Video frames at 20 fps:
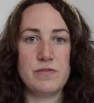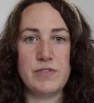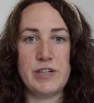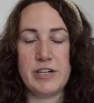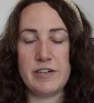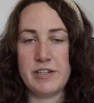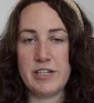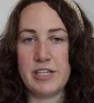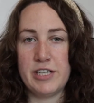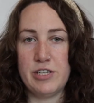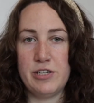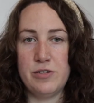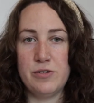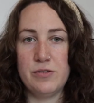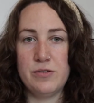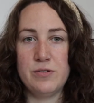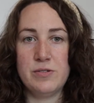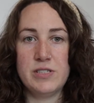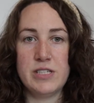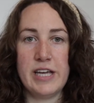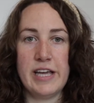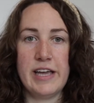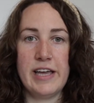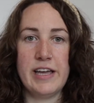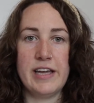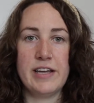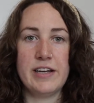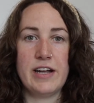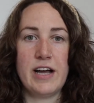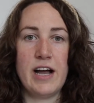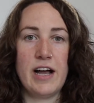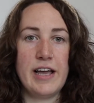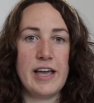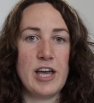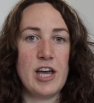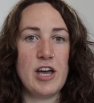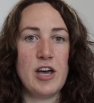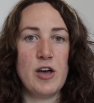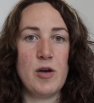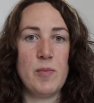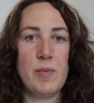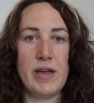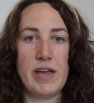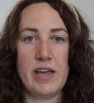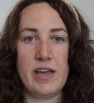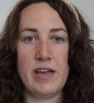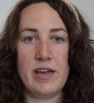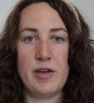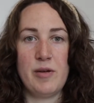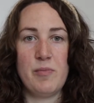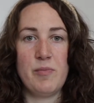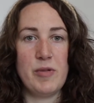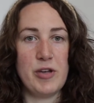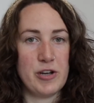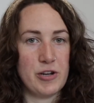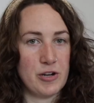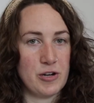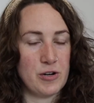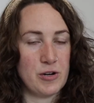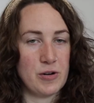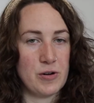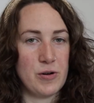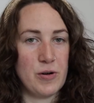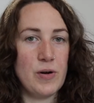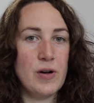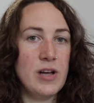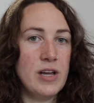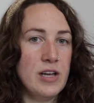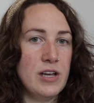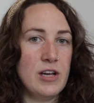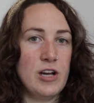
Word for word: very cute. And I am a bigger girl.